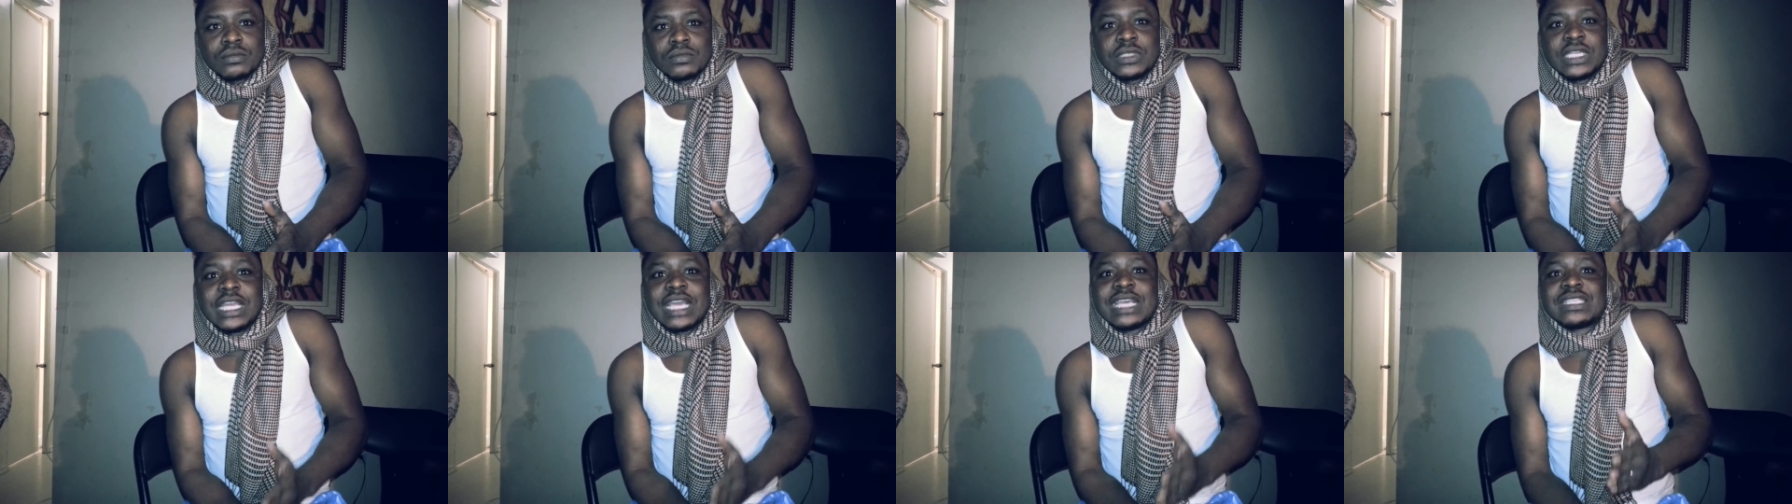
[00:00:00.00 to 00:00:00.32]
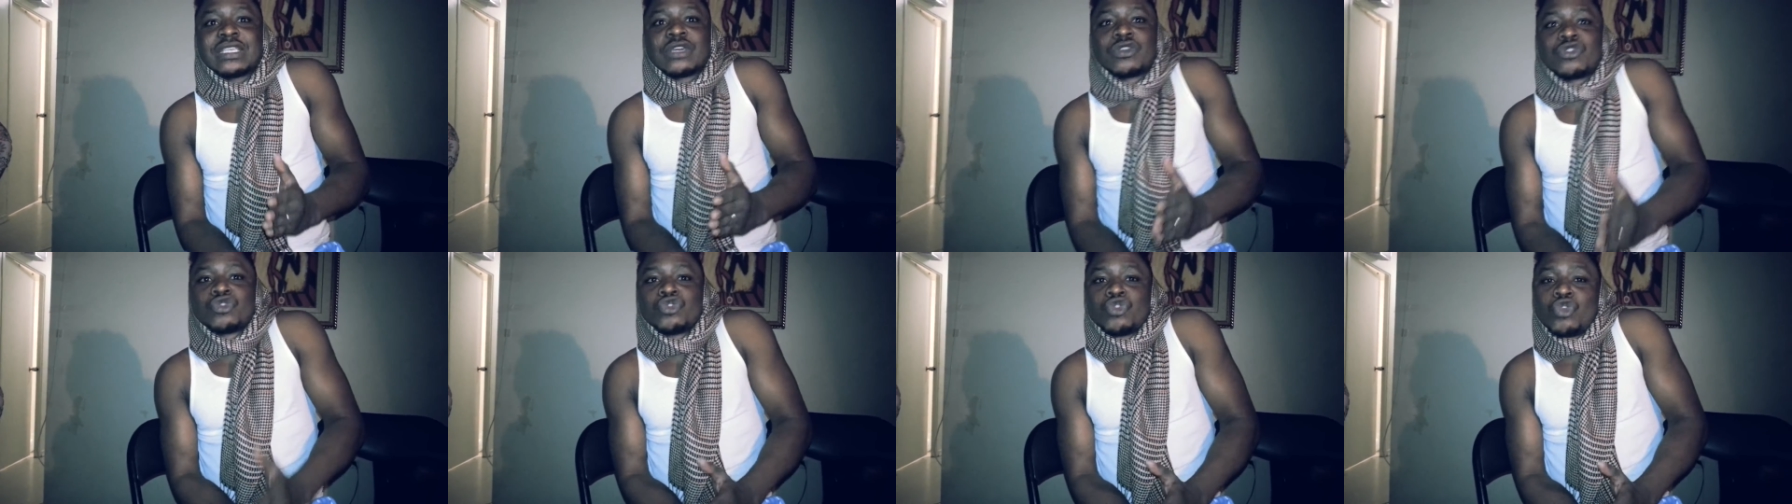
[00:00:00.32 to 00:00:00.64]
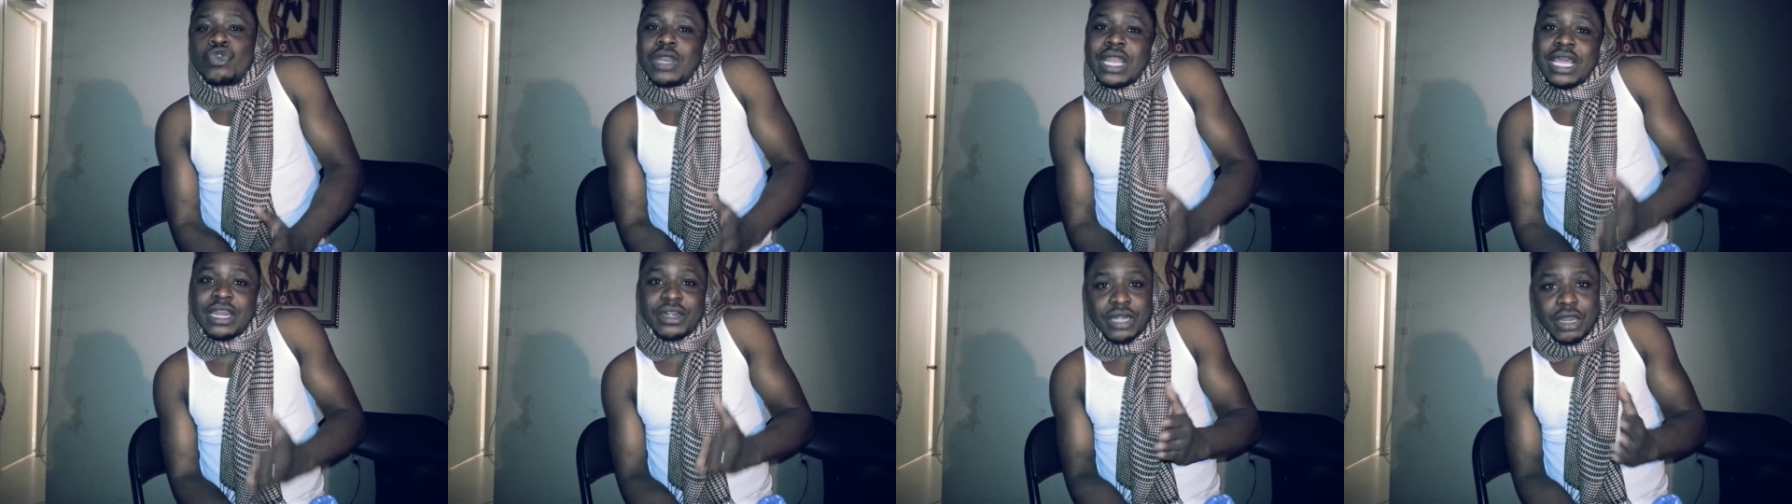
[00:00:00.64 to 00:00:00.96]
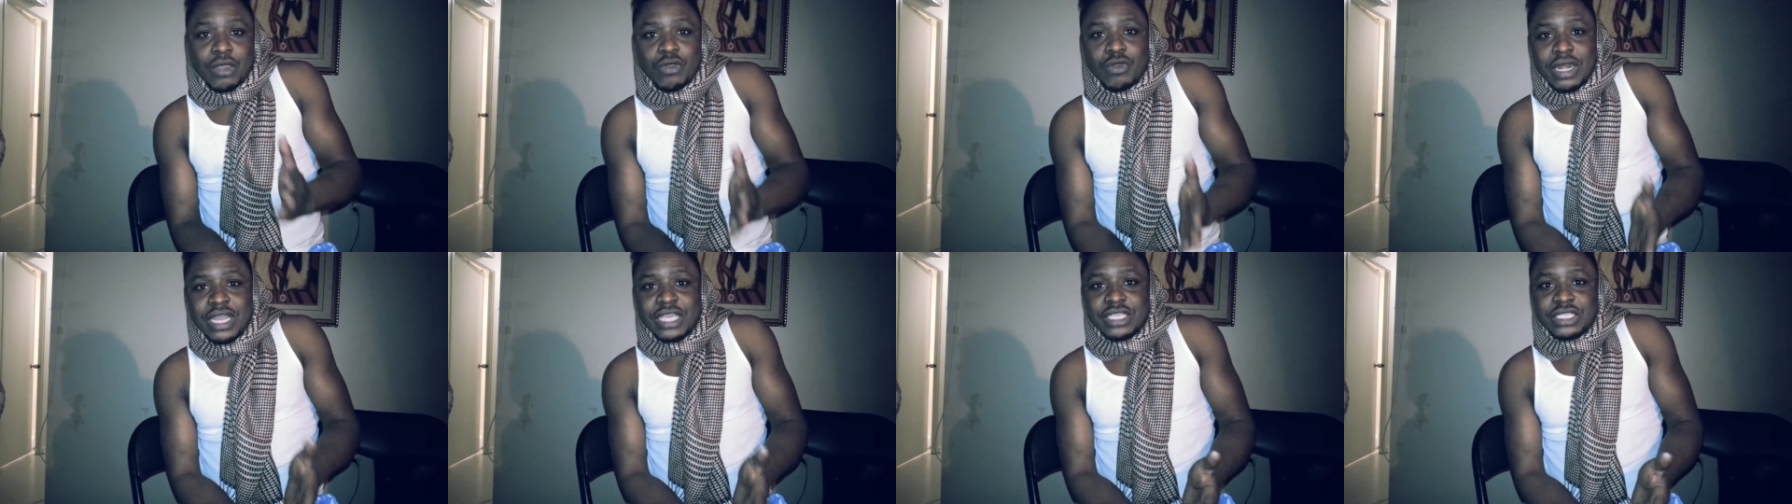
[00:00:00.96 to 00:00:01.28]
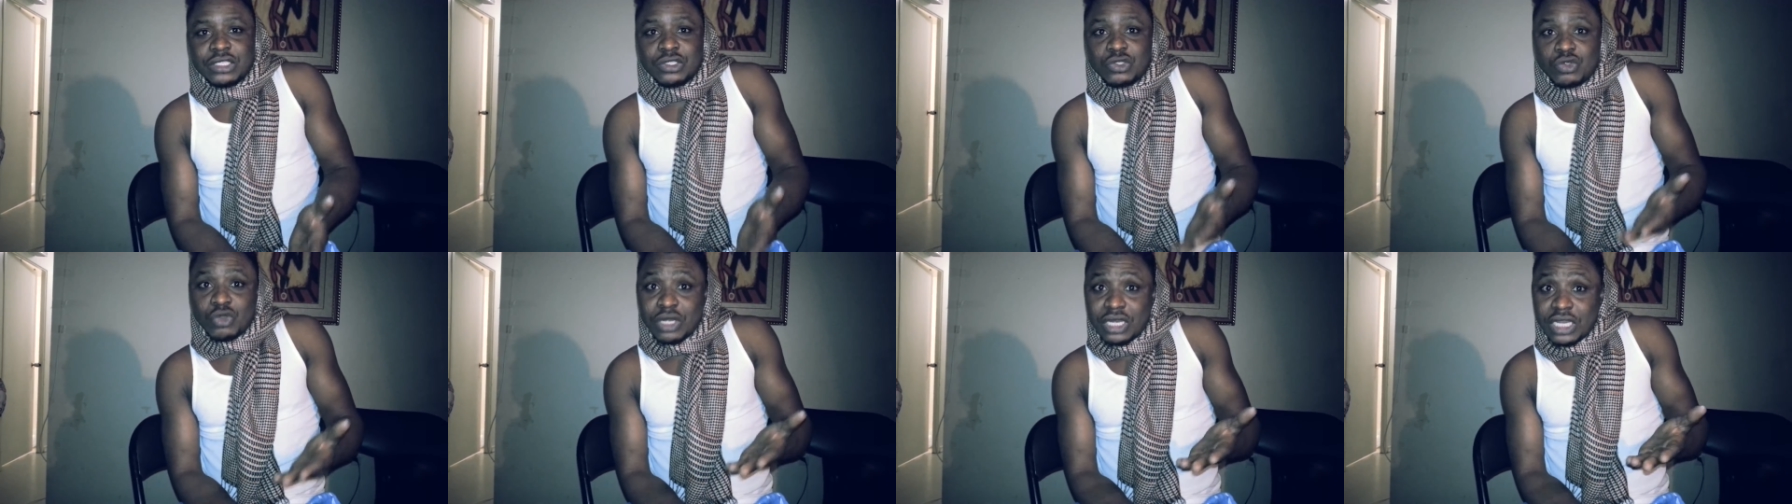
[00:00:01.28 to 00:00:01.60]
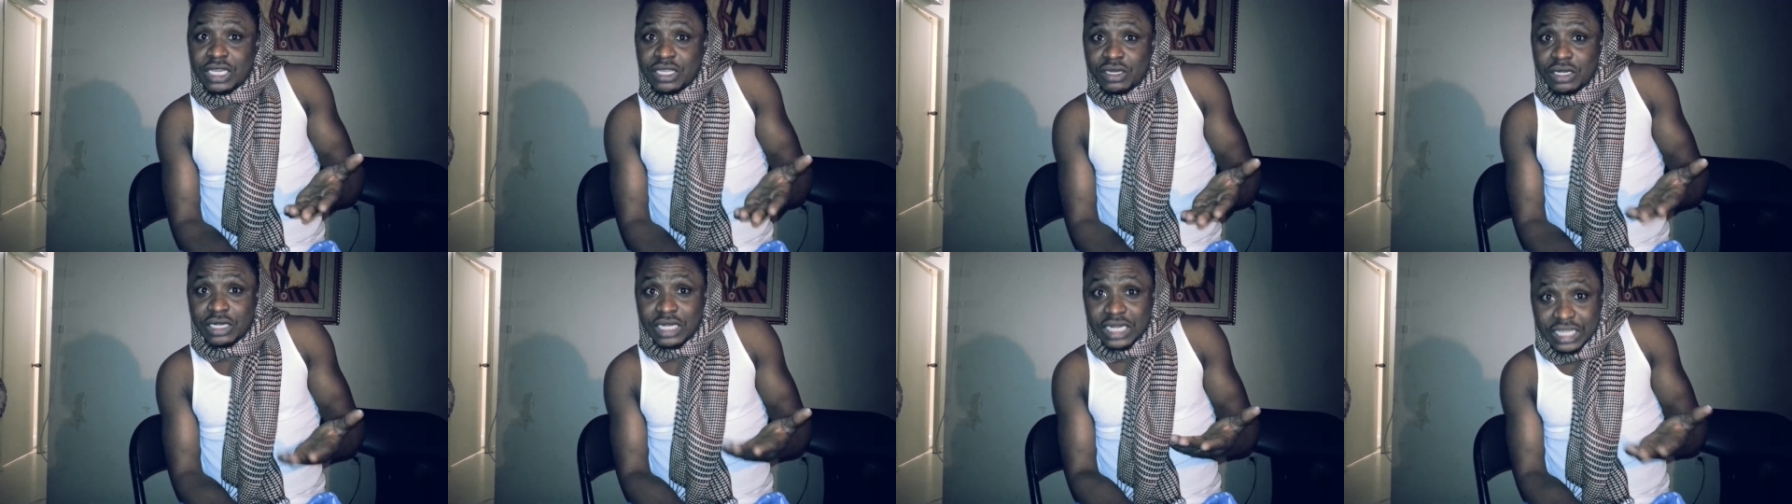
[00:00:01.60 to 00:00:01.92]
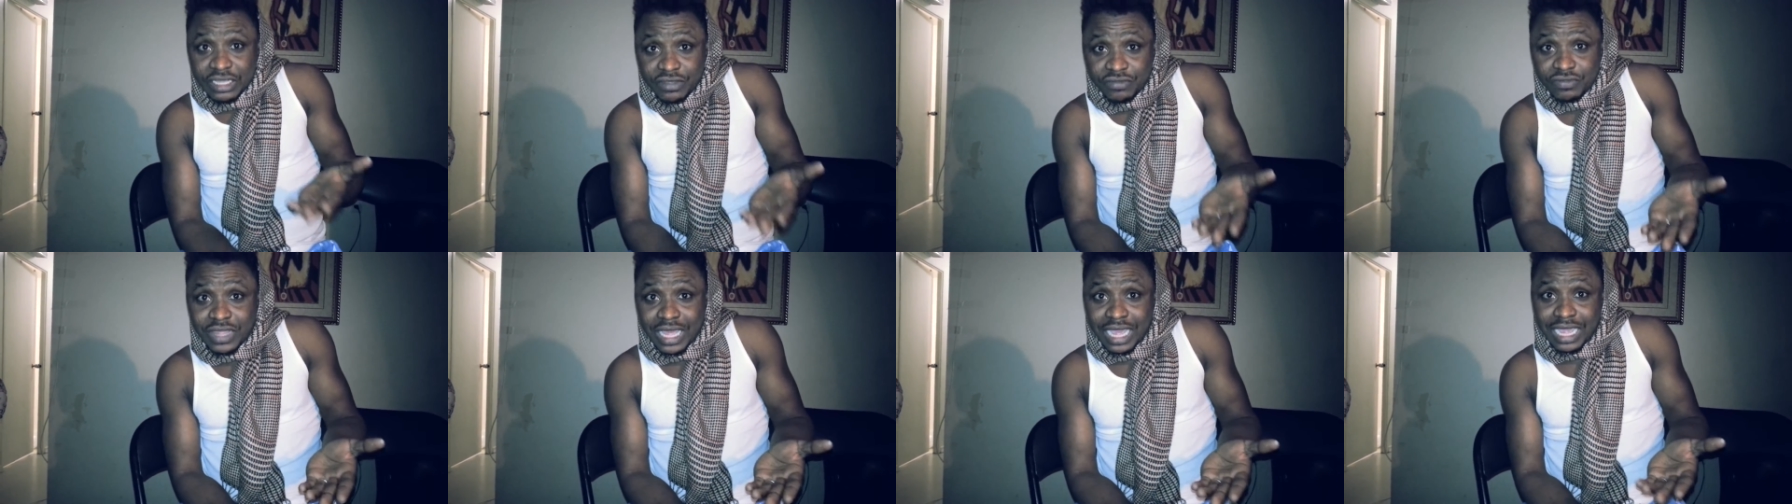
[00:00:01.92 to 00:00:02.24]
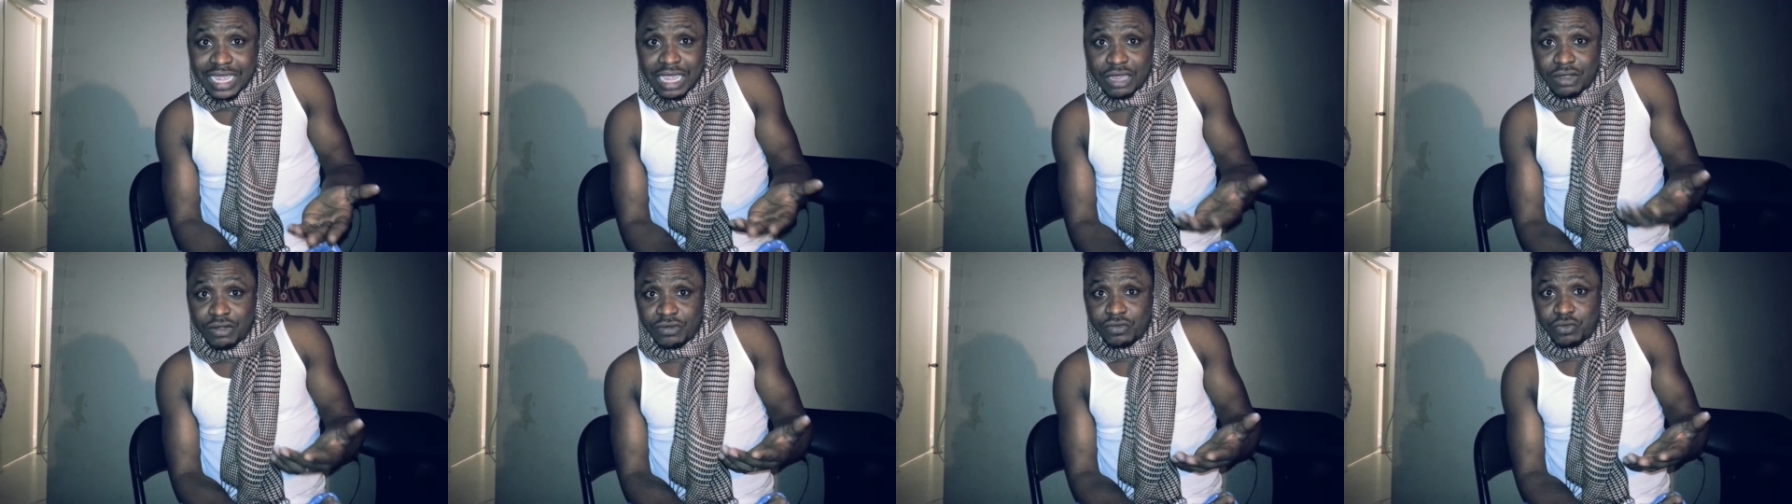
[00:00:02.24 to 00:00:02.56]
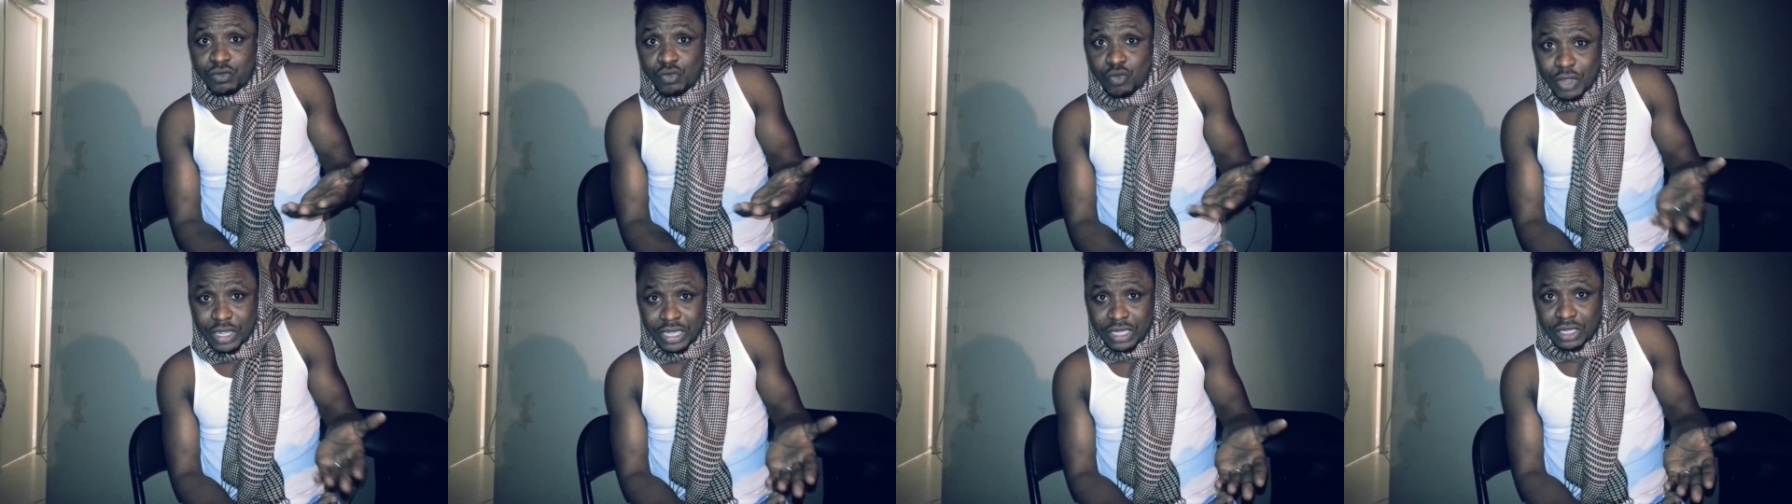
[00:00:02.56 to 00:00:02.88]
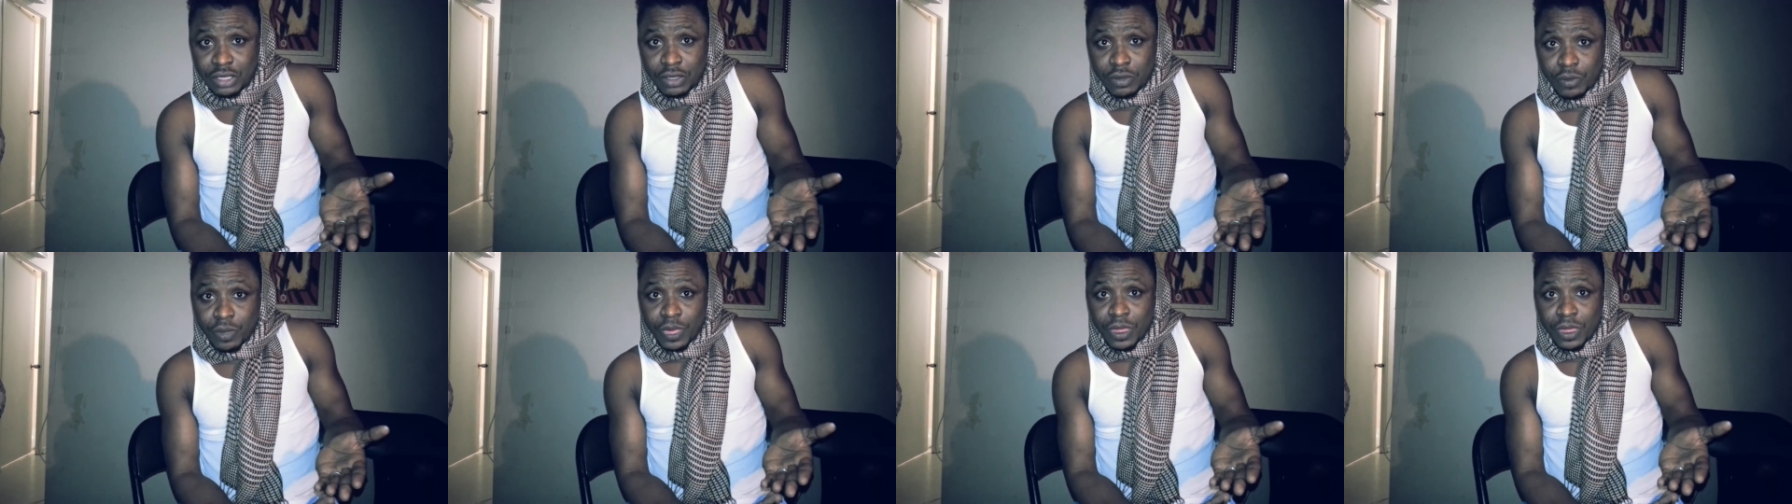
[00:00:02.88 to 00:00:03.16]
There's a rule and regulation to live that kind of way.